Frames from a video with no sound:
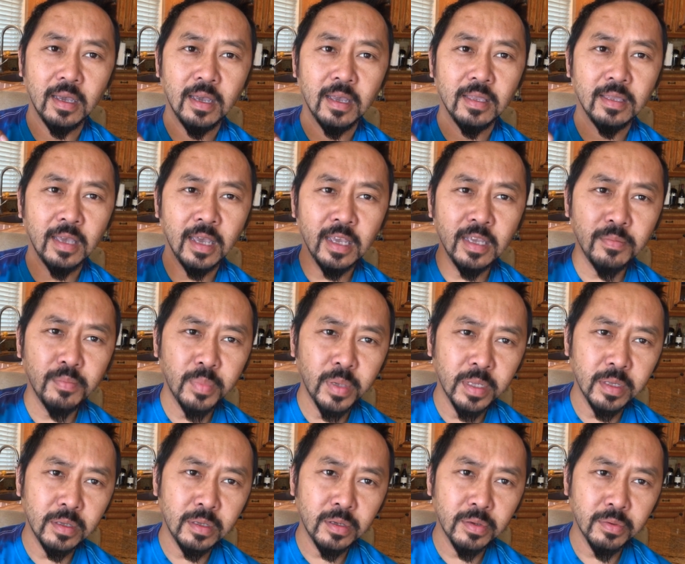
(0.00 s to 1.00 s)
They've been
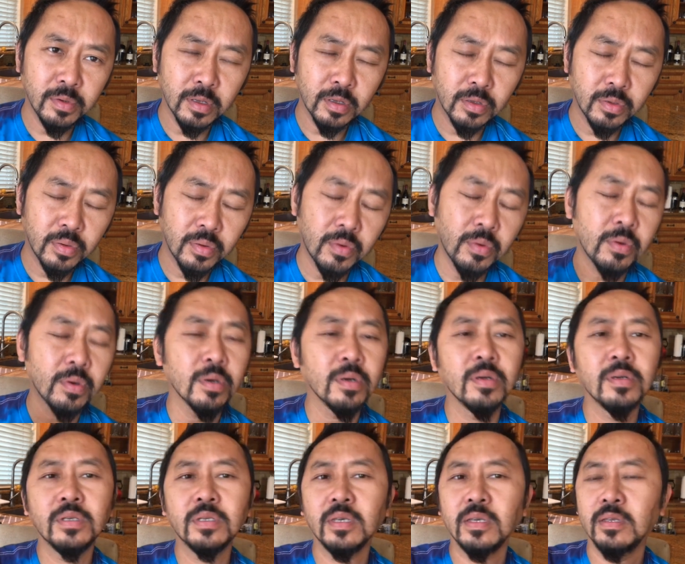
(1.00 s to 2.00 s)
doing
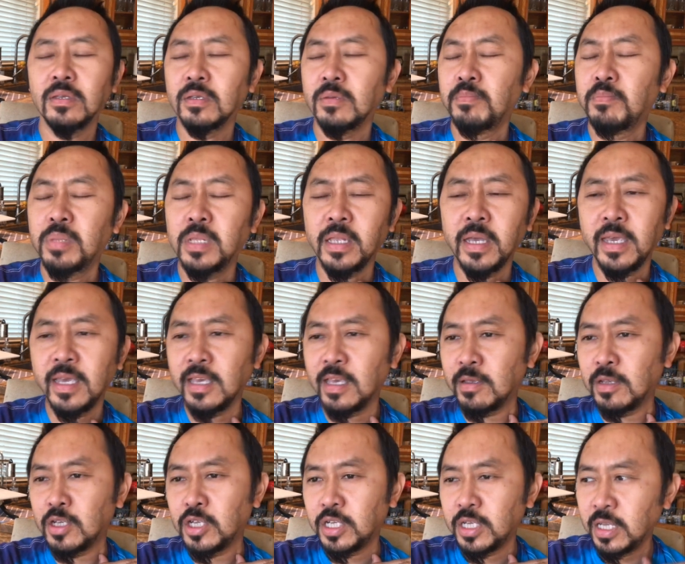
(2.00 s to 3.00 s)
tours and playing in
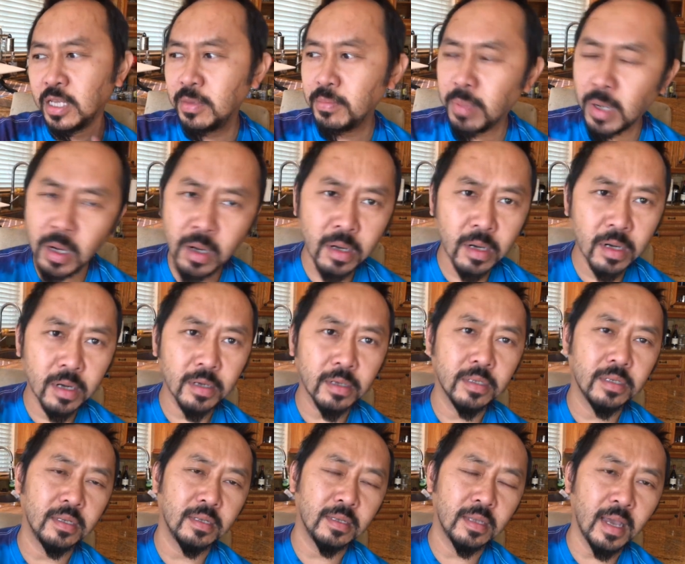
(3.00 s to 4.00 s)
shitty bars
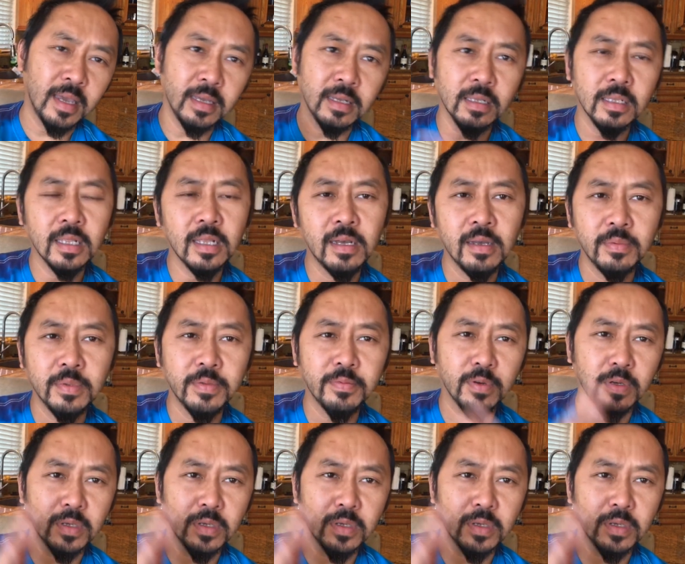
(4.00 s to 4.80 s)
and nightclubs for